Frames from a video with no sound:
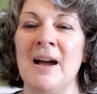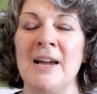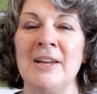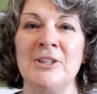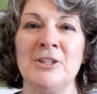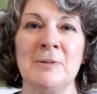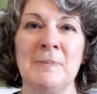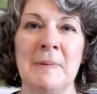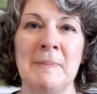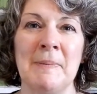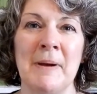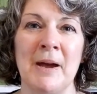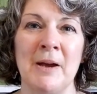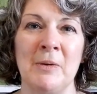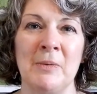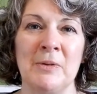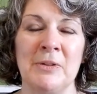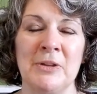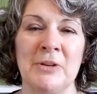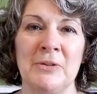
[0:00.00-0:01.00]
I should be
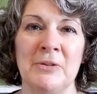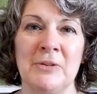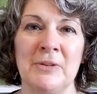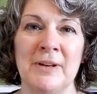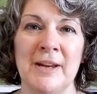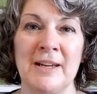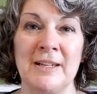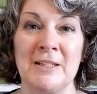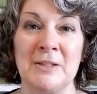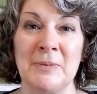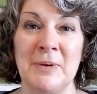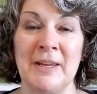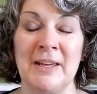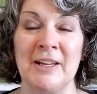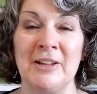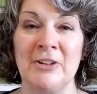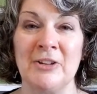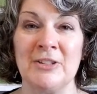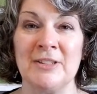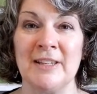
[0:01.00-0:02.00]
back with you next
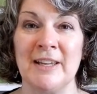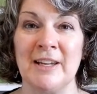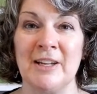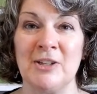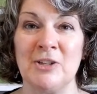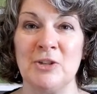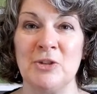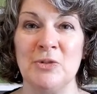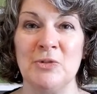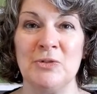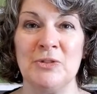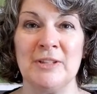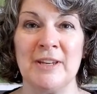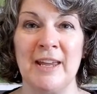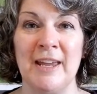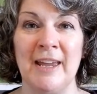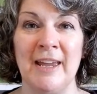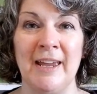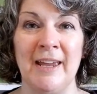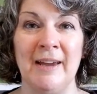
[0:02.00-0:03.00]
week. It looks like
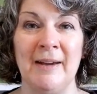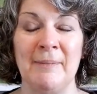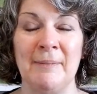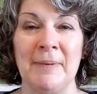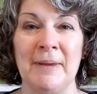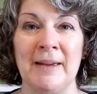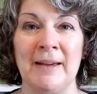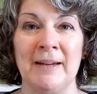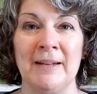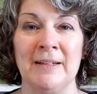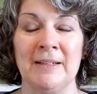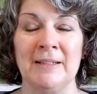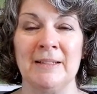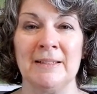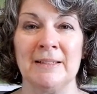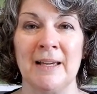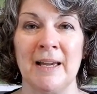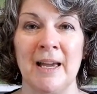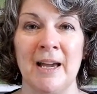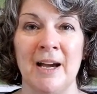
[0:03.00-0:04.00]
Tuesday
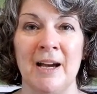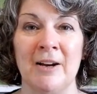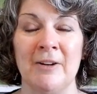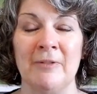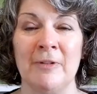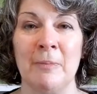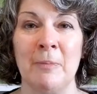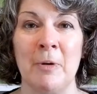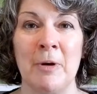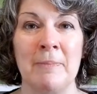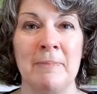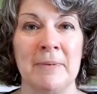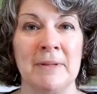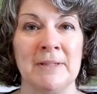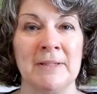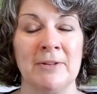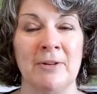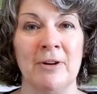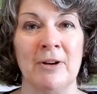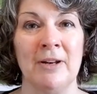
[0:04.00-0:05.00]
because I have
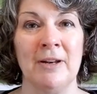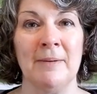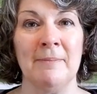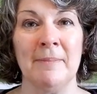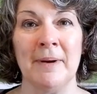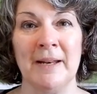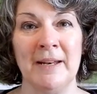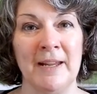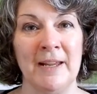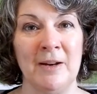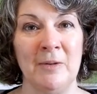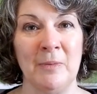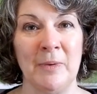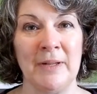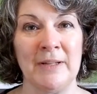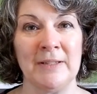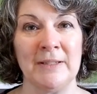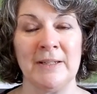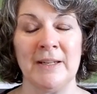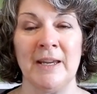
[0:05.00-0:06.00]
appointments on Monday and
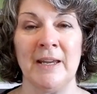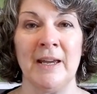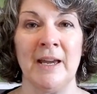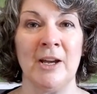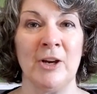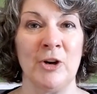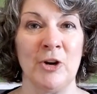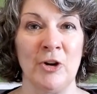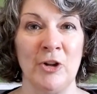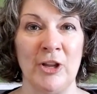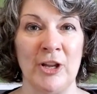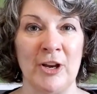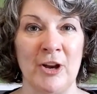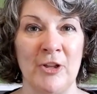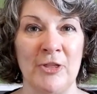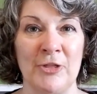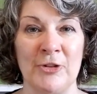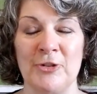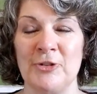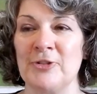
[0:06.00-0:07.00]
Wednesday and curling
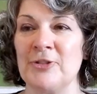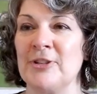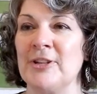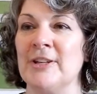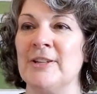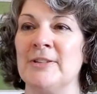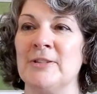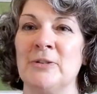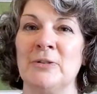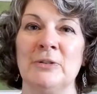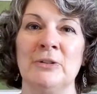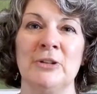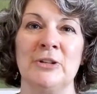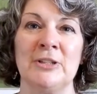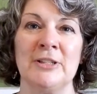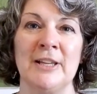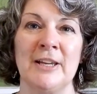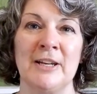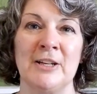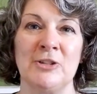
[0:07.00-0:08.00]
on Thursday. So it
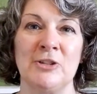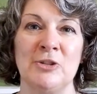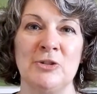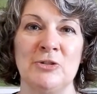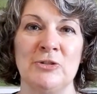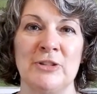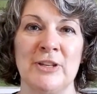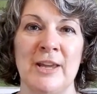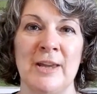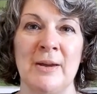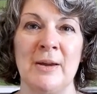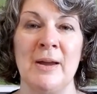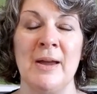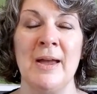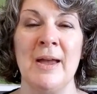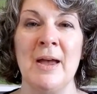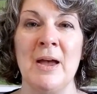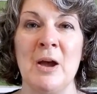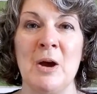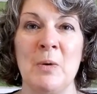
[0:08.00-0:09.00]
looks like Tuesday
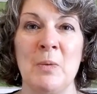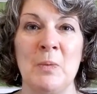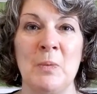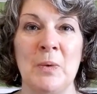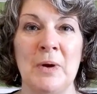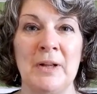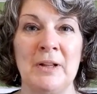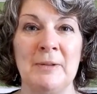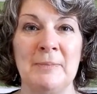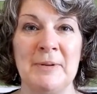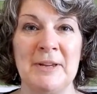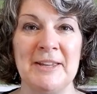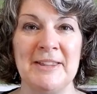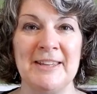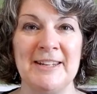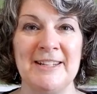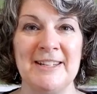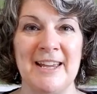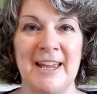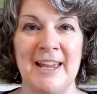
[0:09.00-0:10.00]
will be
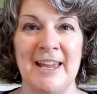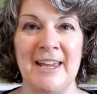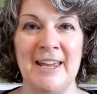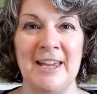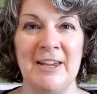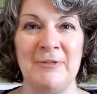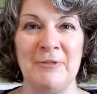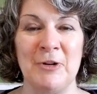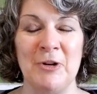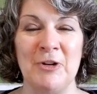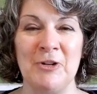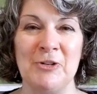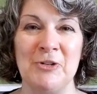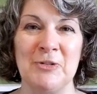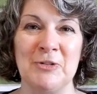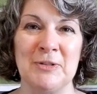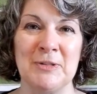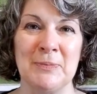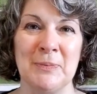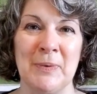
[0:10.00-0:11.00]
the day if all
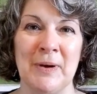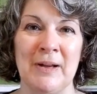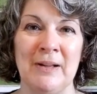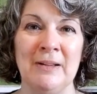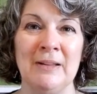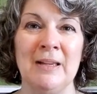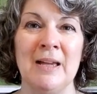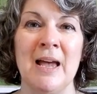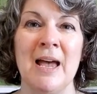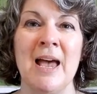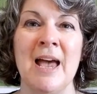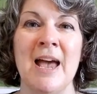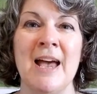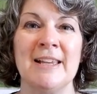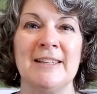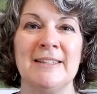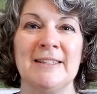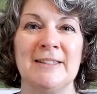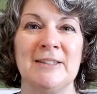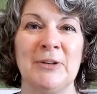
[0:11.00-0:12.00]
goes well.
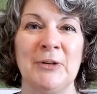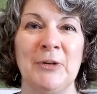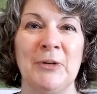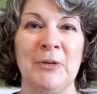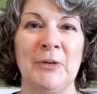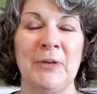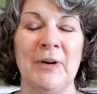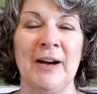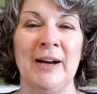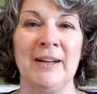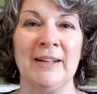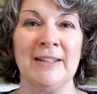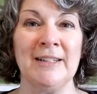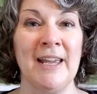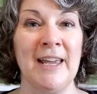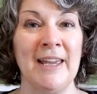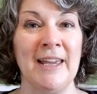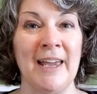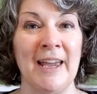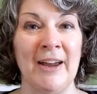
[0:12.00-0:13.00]
So
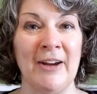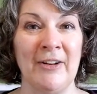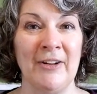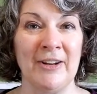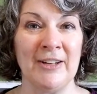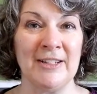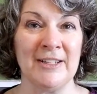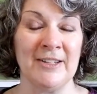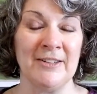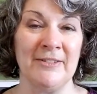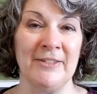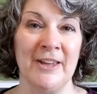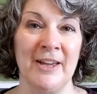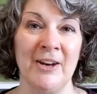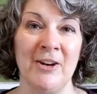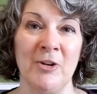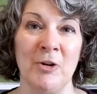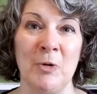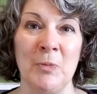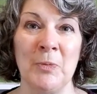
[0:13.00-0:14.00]
take care until
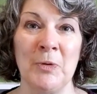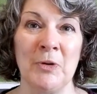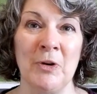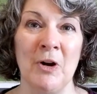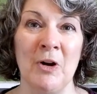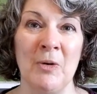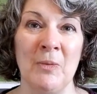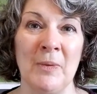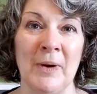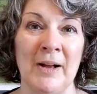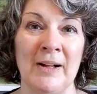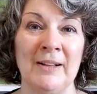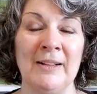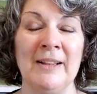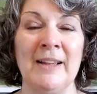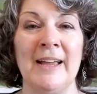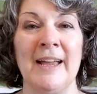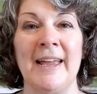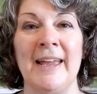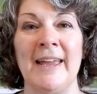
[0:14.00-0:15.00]
then. I hope you're all
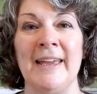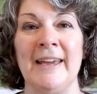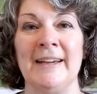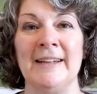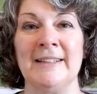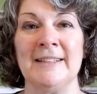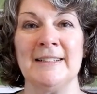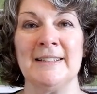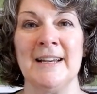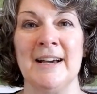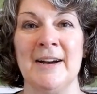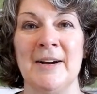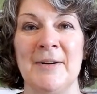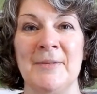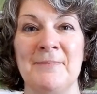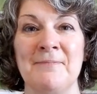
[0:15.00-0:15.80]
well. And